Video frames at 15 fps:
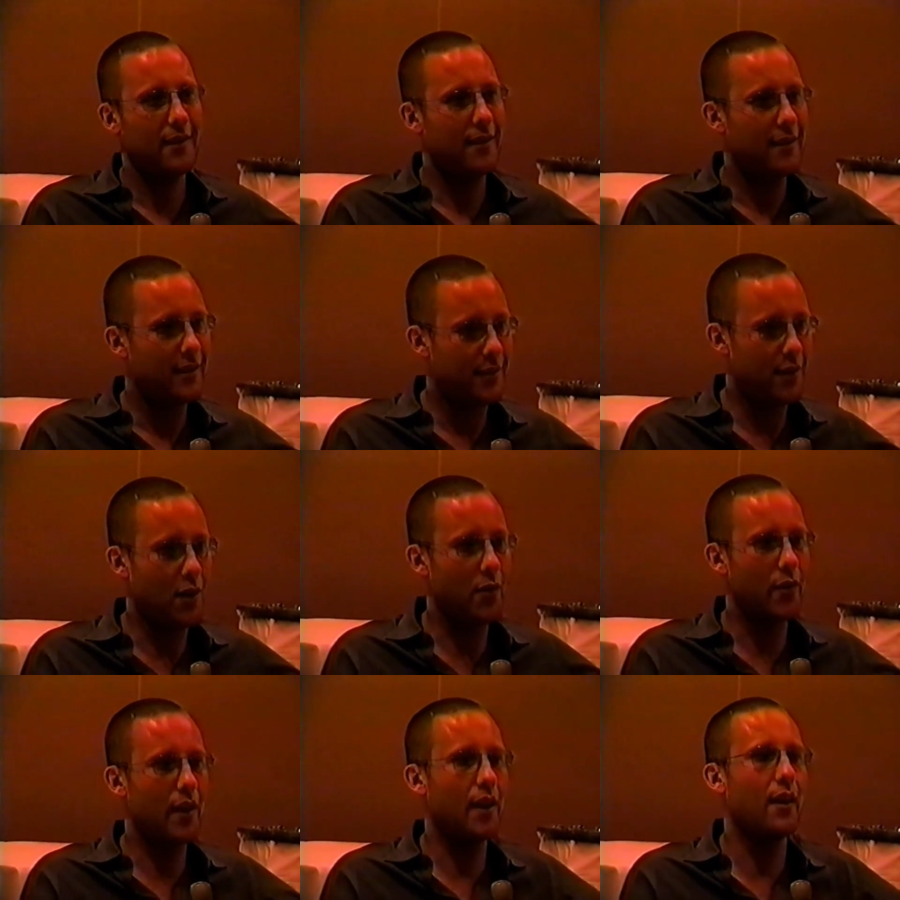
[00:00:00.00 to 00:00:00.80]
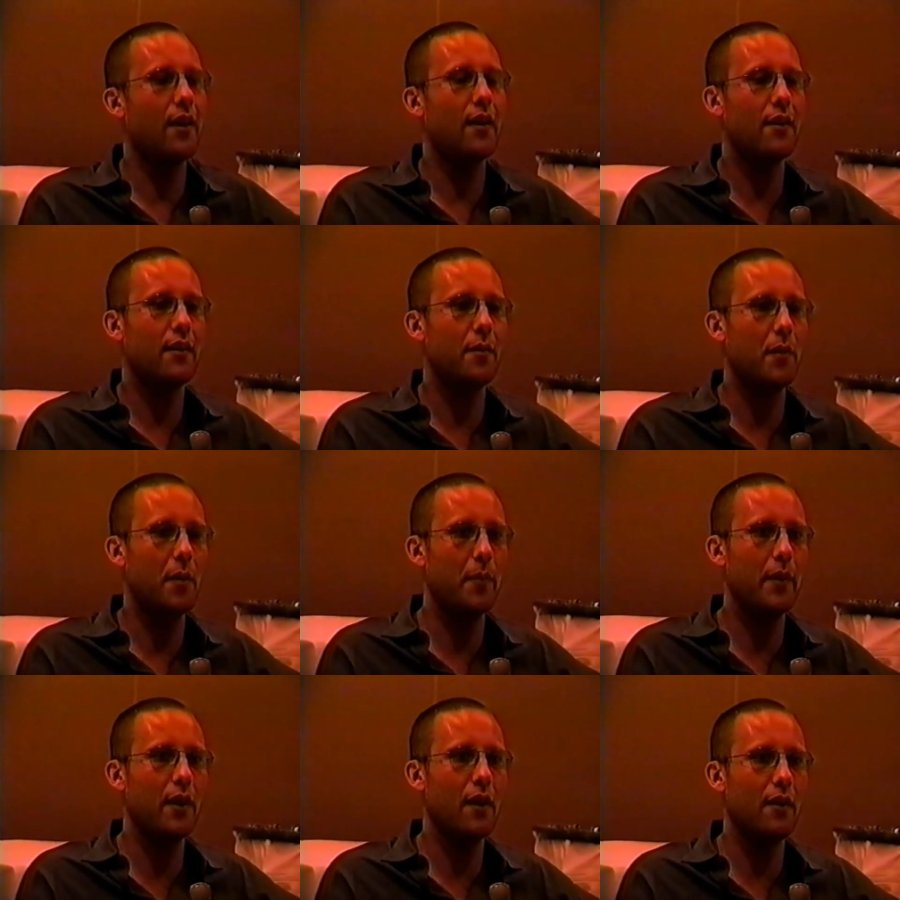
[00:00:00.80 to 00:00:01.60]
So they, uh, they made
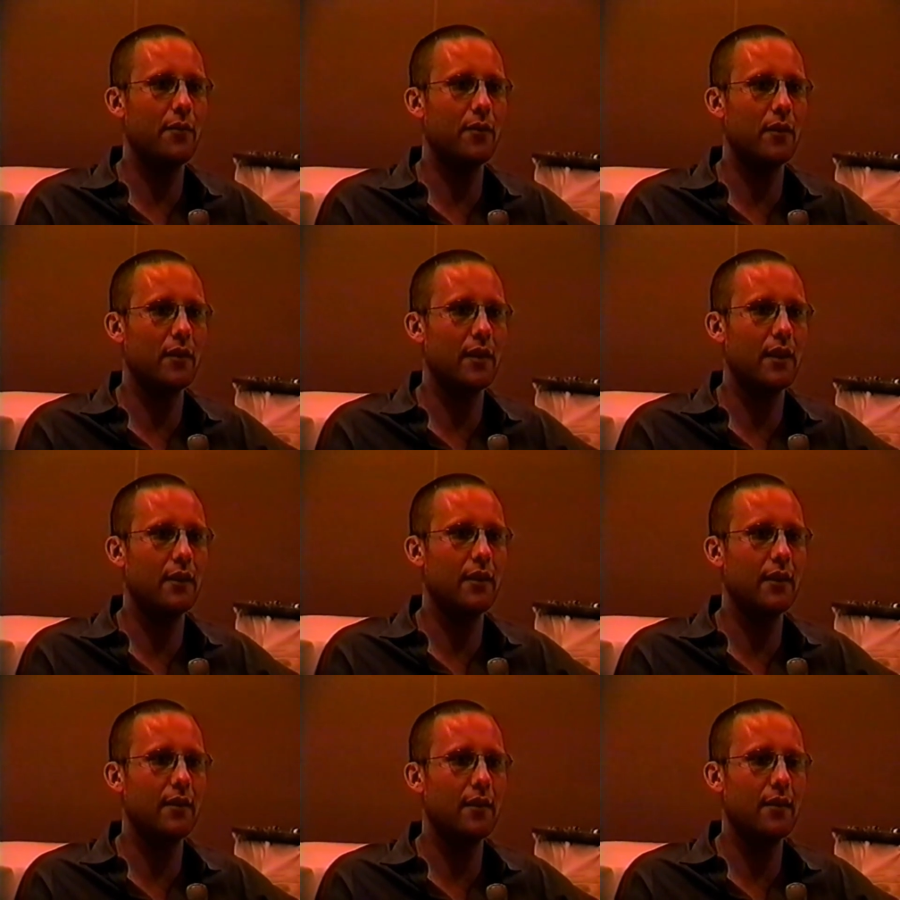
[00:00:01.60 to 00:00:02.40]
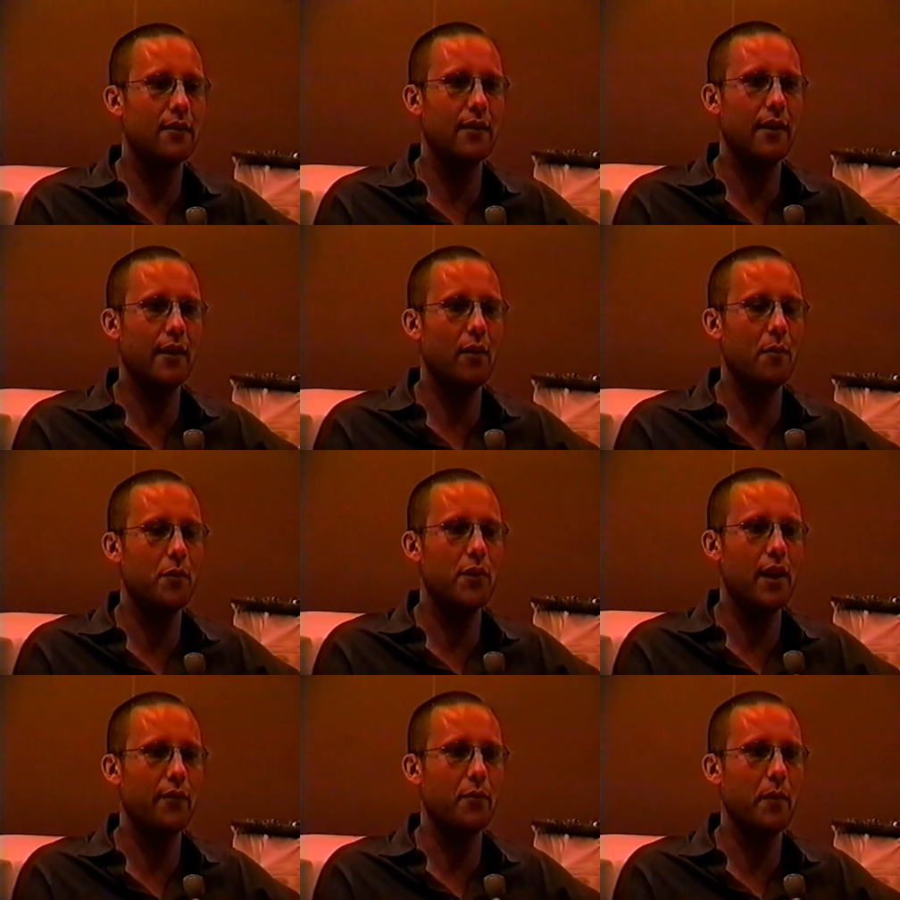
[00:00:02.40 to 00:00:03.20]
me an offer and then next thing I know, I'm
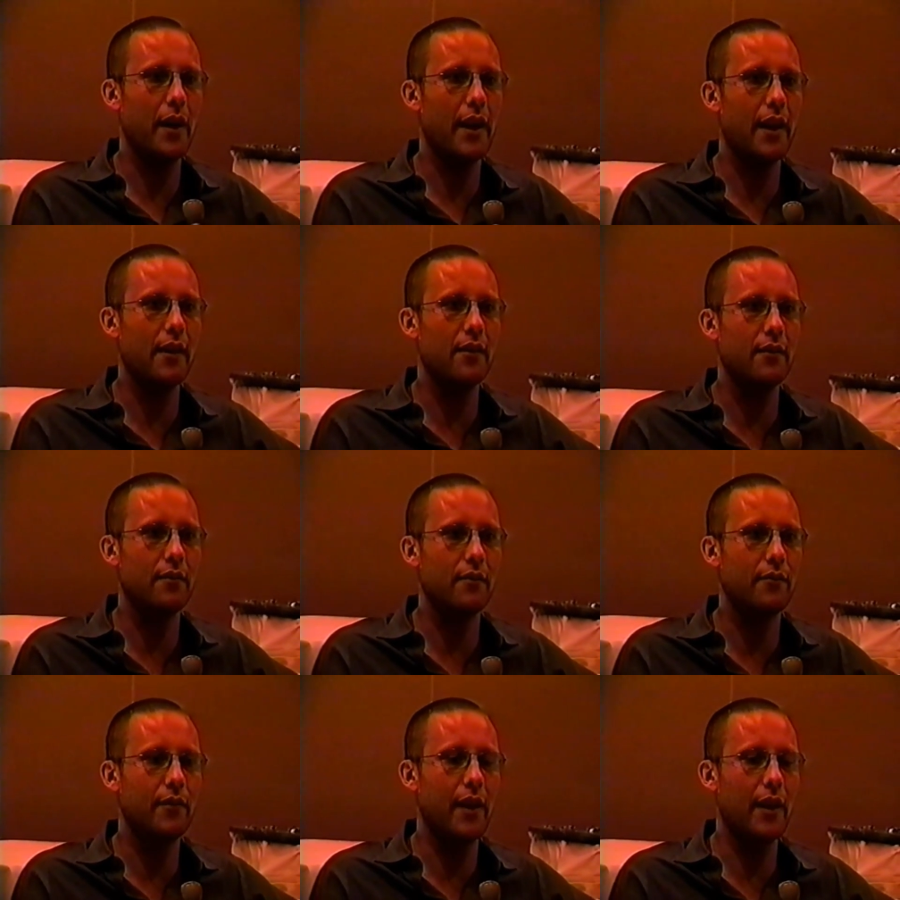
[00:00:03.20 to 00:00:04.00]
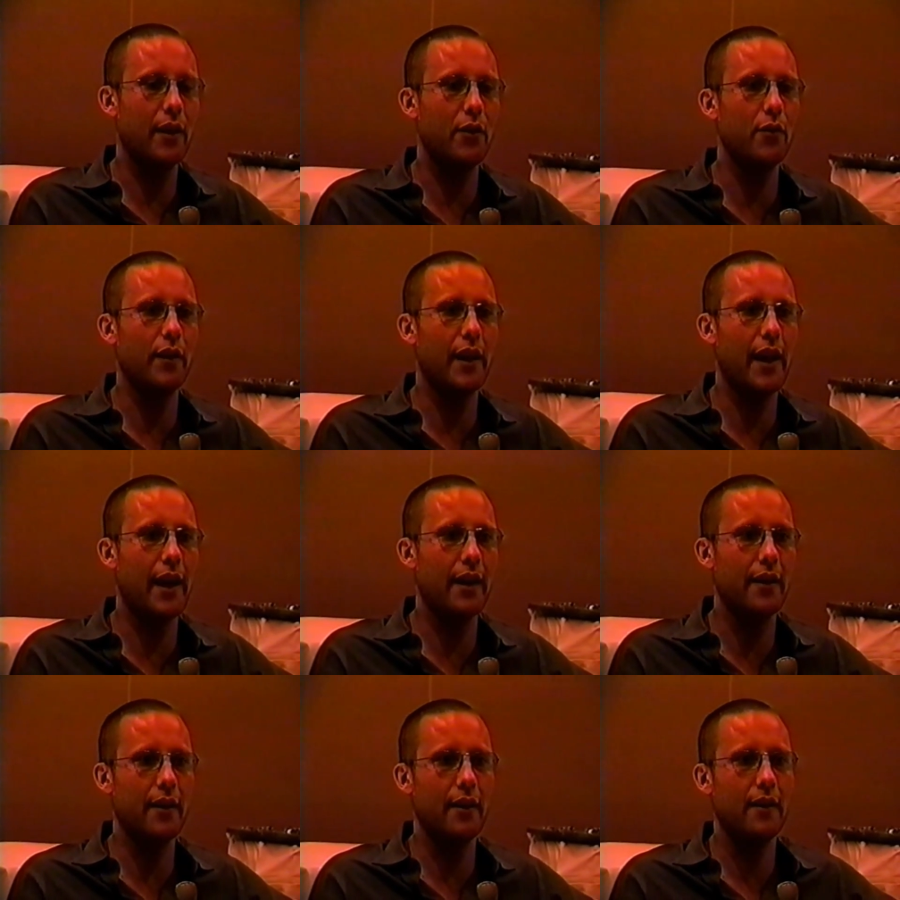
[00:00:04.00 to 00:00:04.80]
shaving my head in Vancouver,
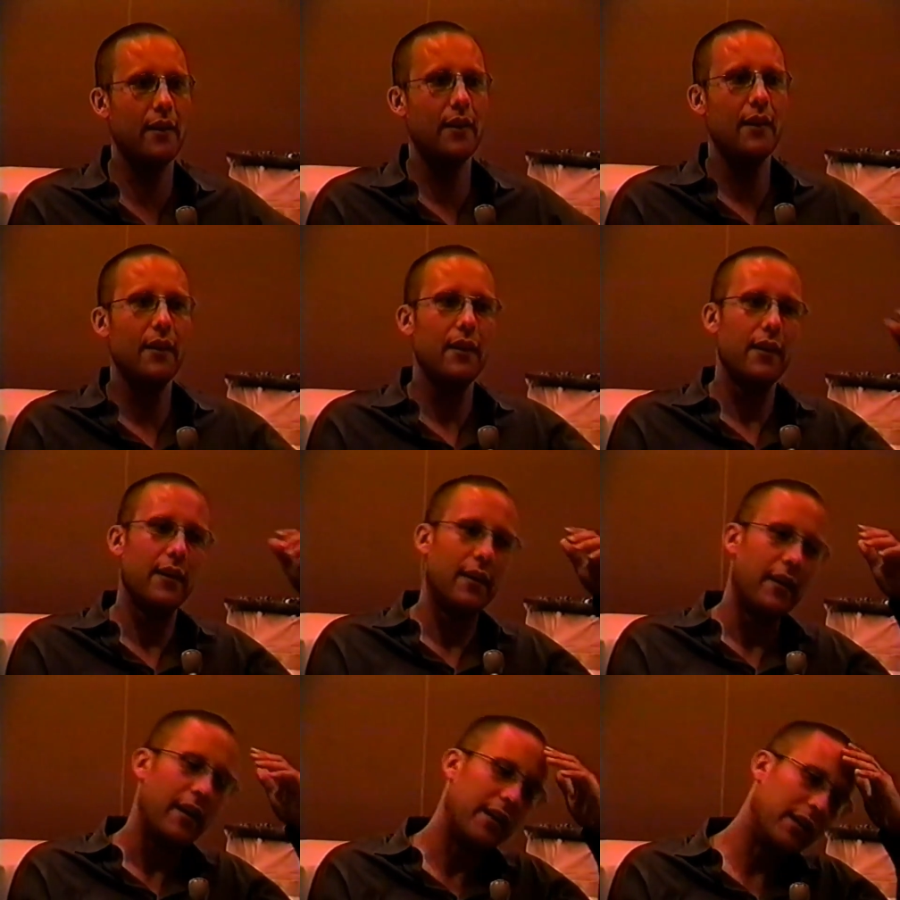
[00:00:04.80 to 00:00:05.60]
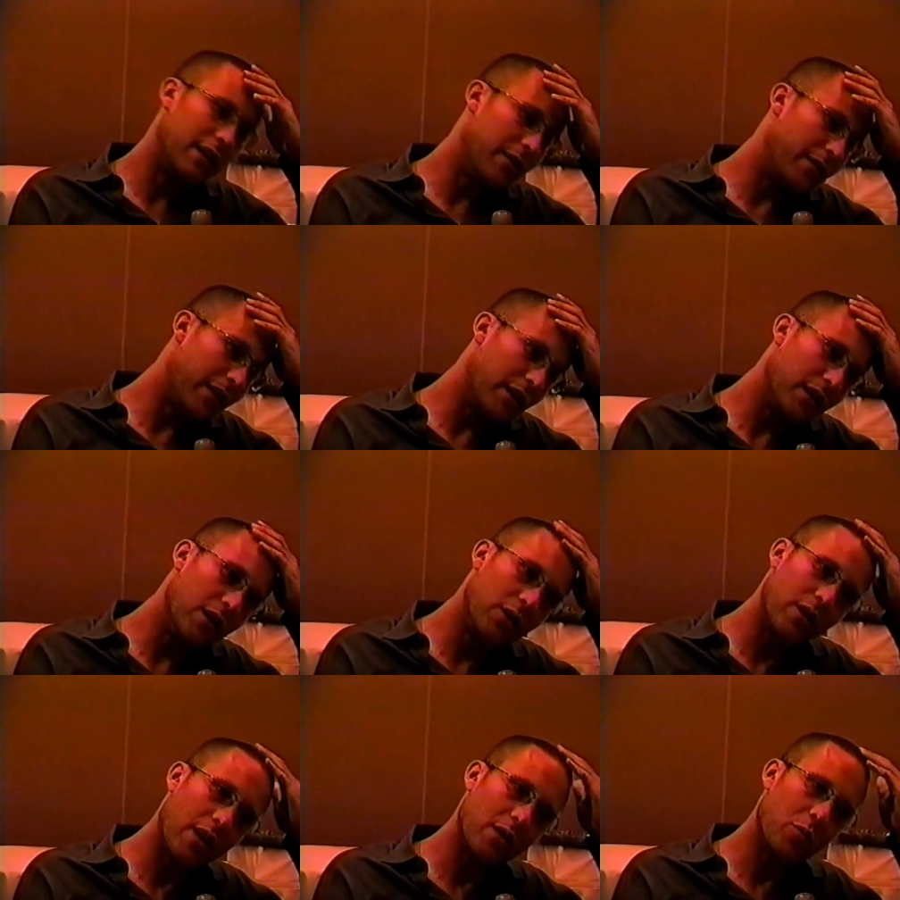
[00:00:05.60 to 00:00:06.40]
Canada and living
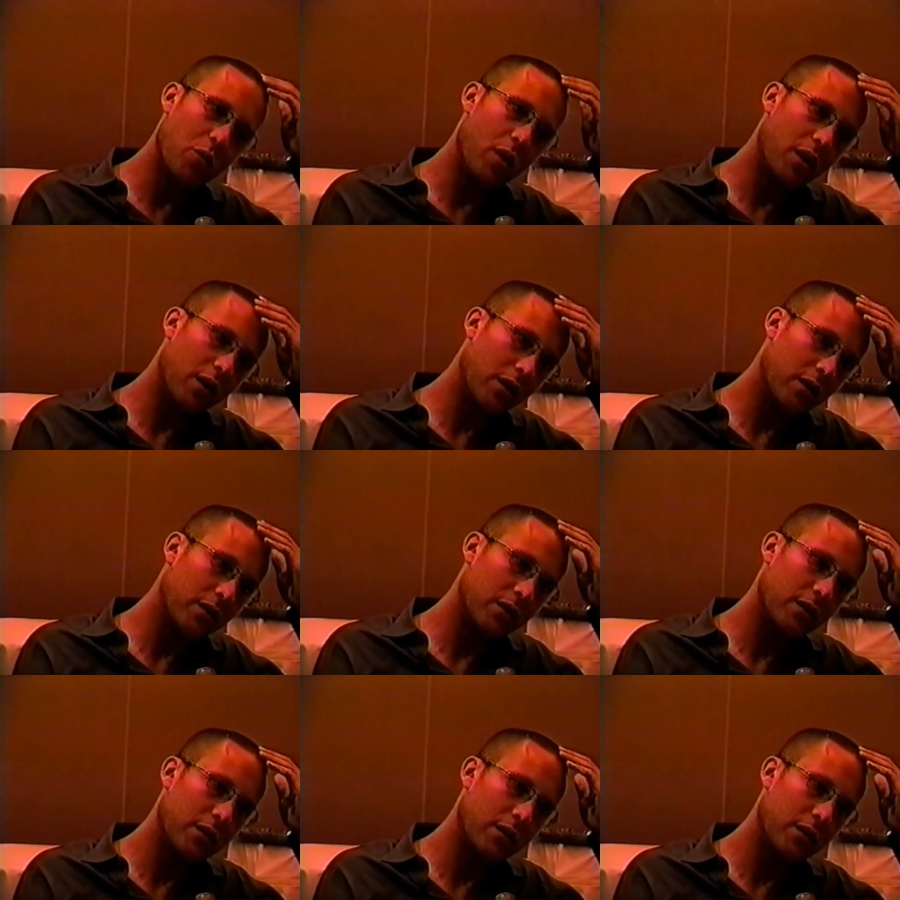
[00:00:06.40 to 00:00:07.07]
alone on the water.